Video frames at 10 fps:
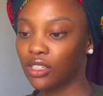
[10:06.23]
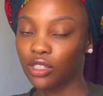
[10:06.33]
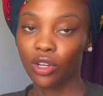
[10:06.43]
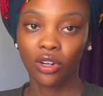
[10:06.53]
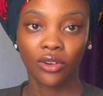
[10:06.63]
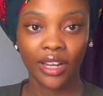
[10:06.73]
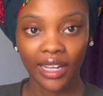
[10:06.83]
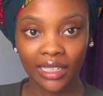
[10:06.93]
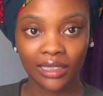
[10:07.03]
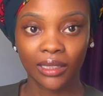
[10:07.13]
is
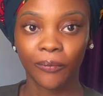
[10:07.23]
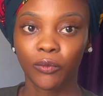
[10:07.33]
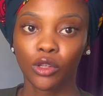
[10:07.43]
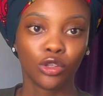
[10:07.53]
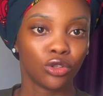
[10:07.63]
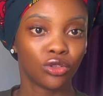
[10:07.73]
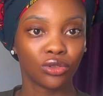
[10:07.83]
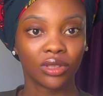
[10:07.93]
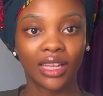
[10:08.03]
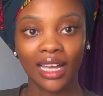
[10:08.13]
correct, you
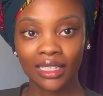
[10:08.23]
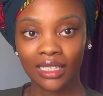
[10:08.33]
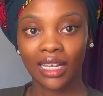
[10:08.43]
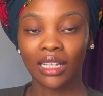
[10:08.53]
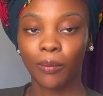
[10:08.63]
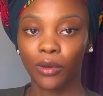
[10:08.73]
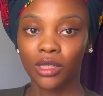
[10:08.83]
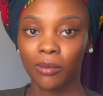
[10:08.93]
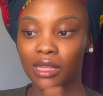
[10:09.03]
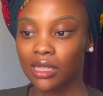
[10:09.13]
should get an
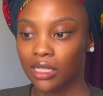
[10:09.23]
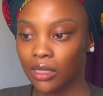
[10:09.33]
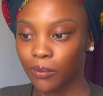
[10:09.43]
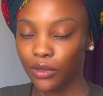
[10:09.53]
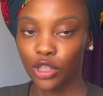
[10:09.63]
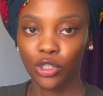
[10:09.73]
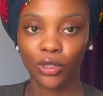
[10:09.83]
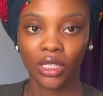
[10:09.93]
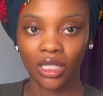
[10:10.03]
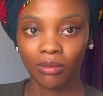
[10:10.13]
appointment slip in
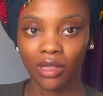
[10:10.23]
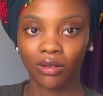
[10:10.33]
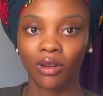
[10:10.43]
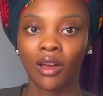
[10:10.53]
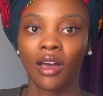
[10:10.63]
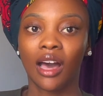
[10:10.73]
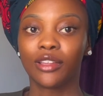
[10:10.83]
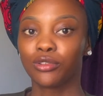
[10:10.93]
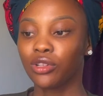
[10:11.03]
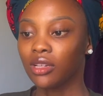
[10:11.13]
your email,
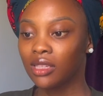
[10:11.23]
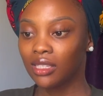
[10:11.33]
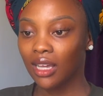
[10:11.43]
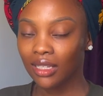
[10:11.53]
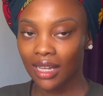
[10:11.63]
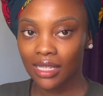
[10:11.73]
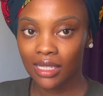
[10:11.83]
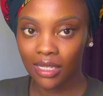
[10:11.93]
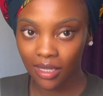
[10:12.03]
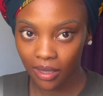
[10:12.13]
and you just take that
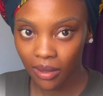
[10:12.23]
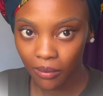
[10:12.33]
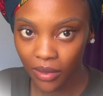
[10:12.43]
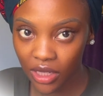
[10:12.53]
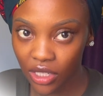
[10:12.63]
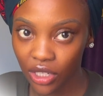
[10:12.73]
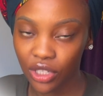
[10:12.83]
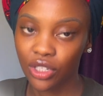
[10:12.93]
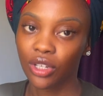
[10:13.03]
message,